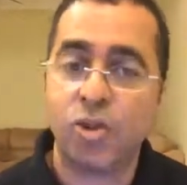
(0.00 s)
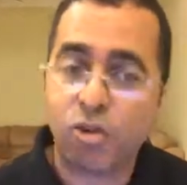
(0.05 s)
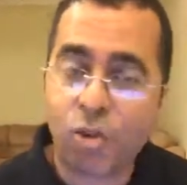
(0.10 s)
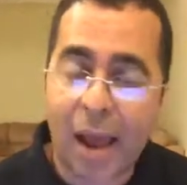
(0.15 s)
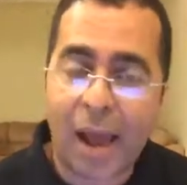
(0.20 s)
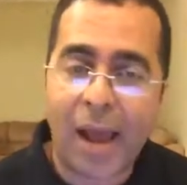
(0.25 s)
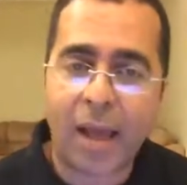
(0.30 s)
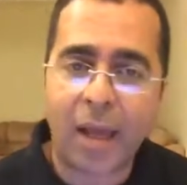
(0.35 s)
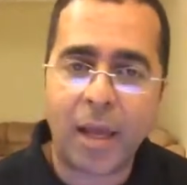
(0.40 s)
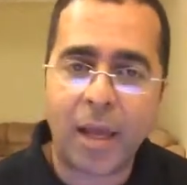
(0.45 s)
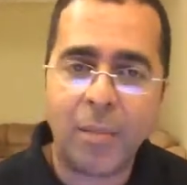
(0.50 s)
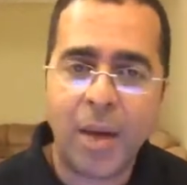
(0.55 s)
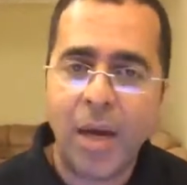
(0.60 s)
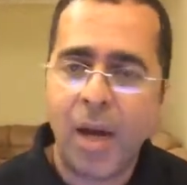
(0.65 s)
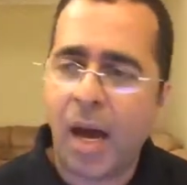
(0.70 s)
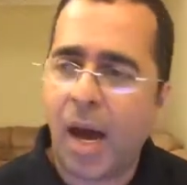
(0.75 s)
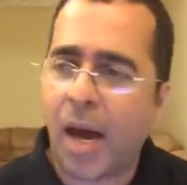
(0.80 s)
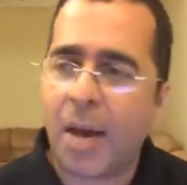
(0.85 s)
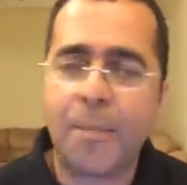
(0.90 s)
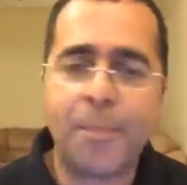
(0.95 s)
Tribe
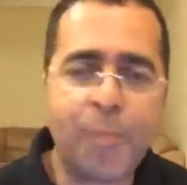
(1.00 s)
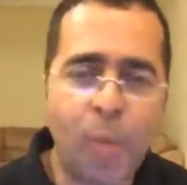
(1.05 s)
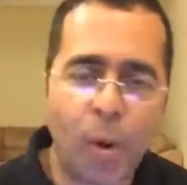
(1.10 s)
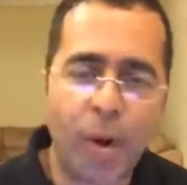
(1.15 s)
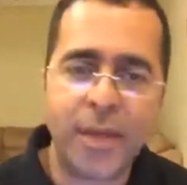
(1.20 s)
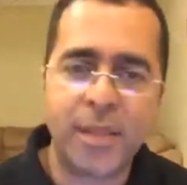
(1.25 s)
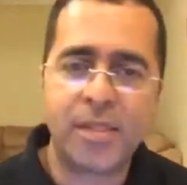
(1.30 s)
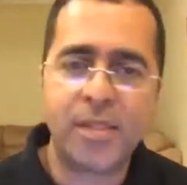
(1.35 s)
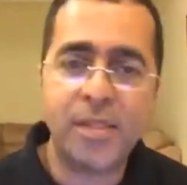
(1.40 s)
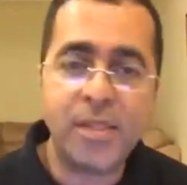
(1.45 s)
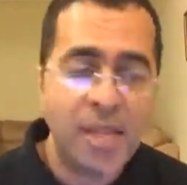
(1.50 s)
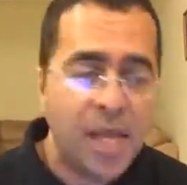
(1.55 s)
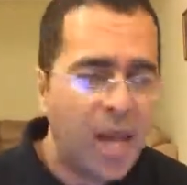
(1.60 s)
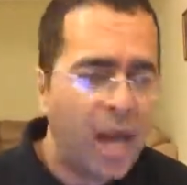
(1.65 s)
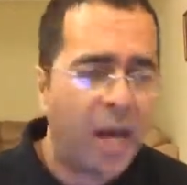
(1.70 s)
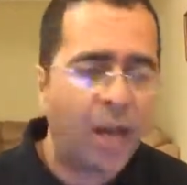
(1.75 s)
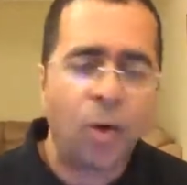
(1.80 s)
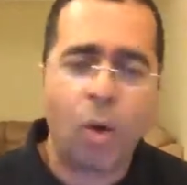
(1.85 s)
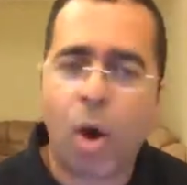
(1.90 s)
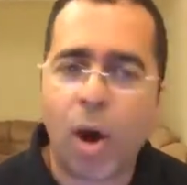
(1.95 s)
and Poison
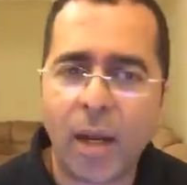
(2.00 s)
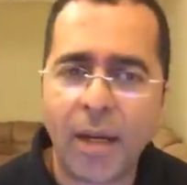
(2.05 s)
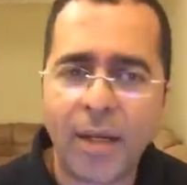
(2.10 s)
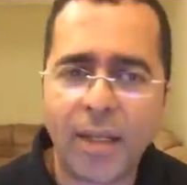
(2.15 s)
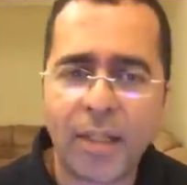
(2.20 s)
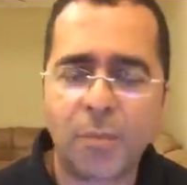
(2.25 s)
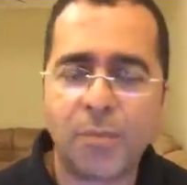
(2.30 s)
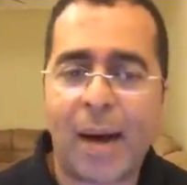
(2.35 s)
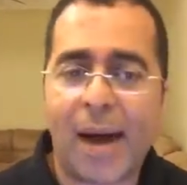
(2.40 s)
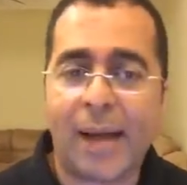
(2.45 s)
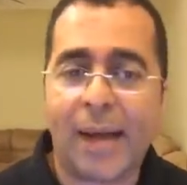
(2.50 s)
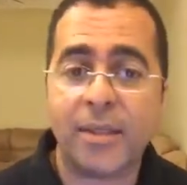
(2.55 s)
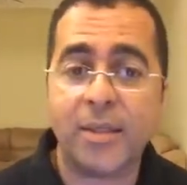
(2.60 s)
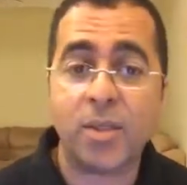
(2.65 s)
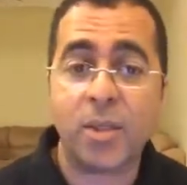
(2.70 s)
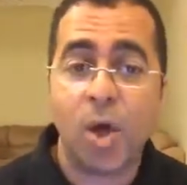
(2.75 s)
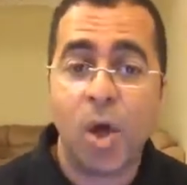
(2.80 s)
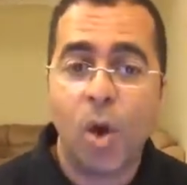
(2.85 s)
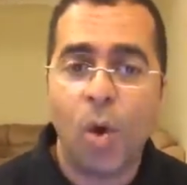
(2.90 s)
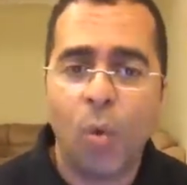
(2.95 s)
and all these
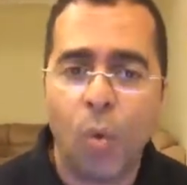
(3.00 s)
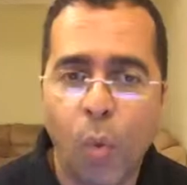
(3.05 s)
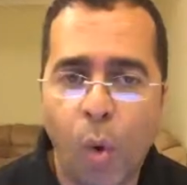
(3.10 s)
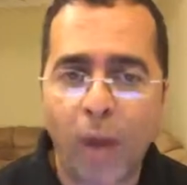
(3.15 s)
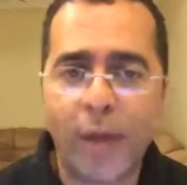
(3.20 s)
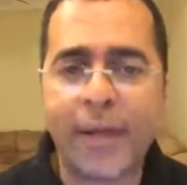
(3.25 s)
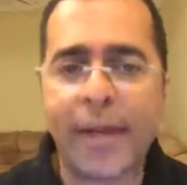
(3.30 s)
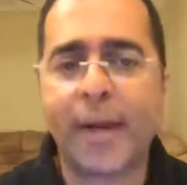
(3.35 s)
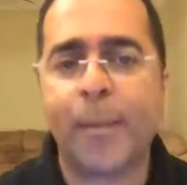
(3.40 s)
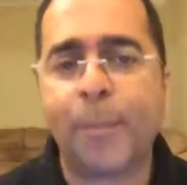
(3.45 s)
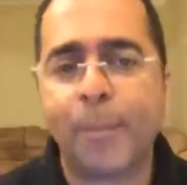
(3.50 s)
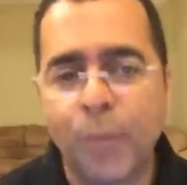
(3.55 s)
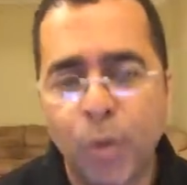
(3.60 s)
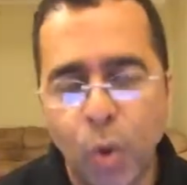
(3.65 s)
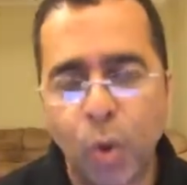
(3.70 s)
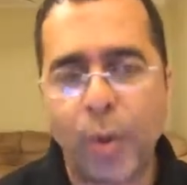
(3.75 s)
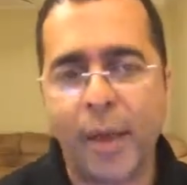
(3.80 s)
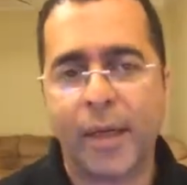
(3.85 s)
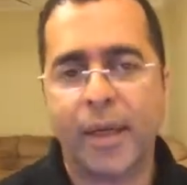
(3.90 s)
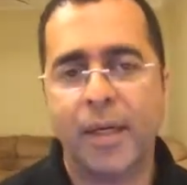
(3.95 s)
bands, what they're
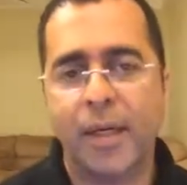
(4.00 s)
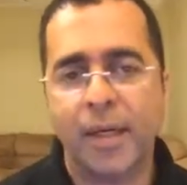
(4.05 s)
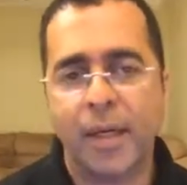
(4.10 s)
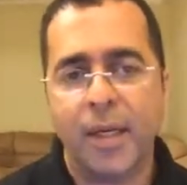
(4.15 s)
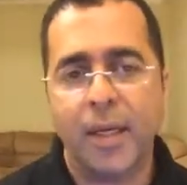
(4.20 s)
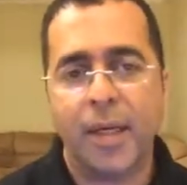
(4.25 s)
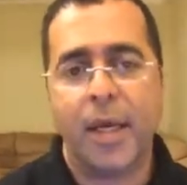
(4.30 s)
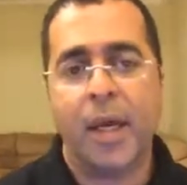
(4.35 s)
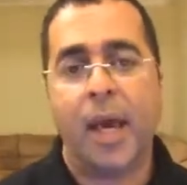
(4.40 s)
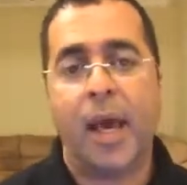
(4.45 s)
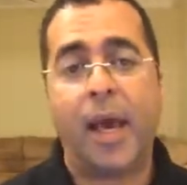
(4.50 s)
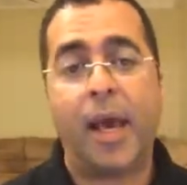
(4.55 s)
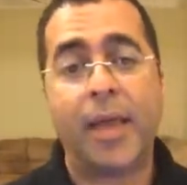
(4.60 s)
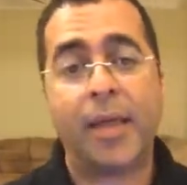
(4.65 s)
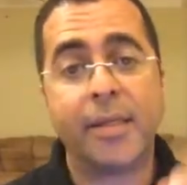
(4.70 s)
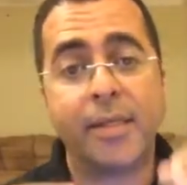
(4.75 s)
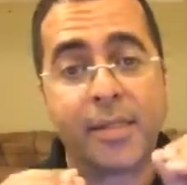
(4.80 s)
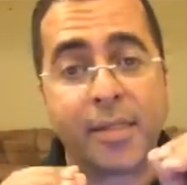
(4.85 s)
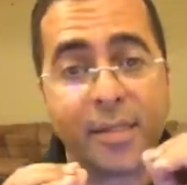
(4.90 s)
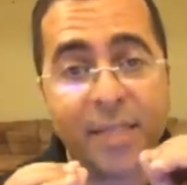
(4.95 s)
doing
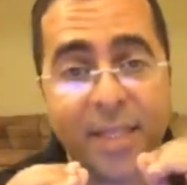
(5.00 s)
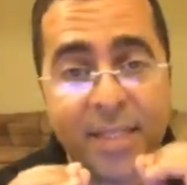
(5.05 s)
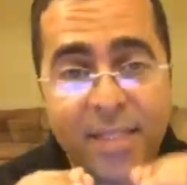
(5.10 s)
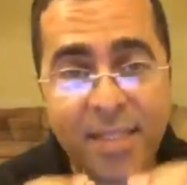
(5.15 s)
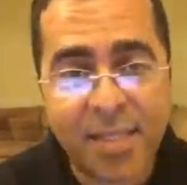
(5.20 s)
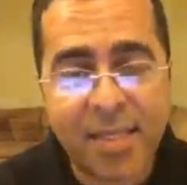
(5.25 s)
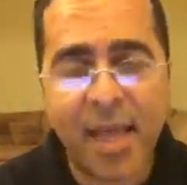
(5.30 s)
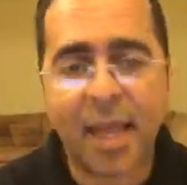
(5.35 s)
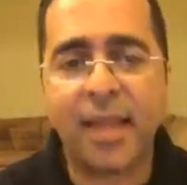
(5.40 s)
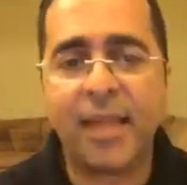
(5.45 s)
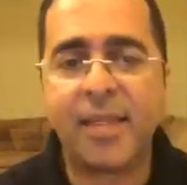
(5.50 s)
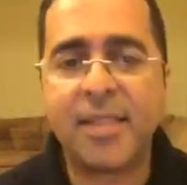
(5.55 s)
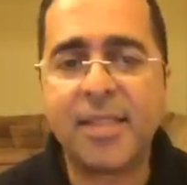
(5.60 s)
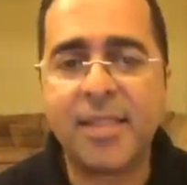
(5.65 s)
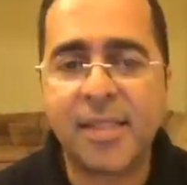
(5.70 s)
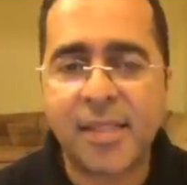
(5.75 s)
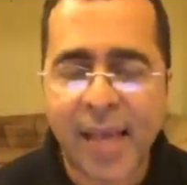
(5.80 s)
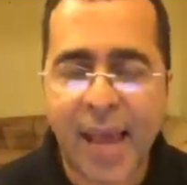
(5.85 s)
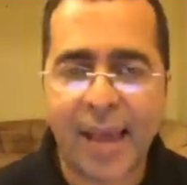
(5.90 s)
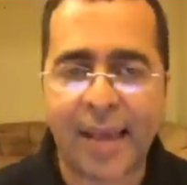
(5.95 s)
is selling
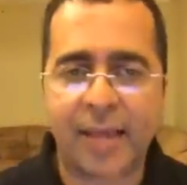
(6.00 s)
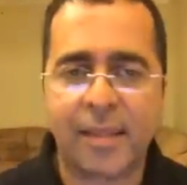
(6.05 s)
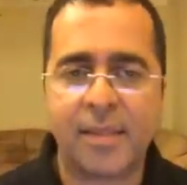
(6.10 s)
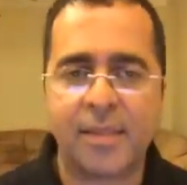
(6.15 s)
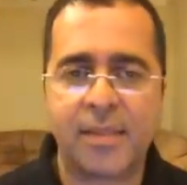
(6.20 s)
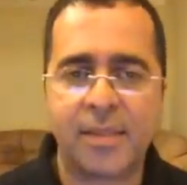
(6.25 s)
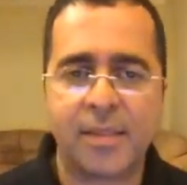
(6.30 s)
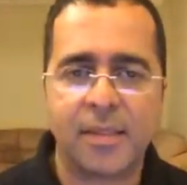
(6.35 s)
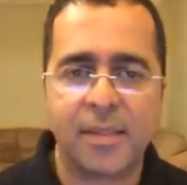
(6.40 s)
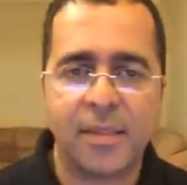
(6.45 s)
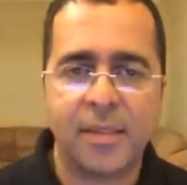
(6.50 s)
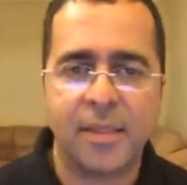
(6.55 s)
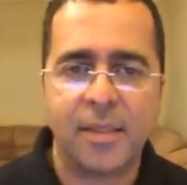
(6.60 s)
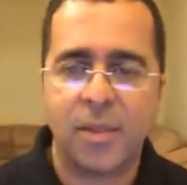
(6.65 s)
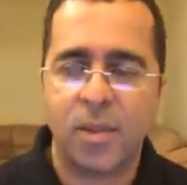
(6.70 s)
sex.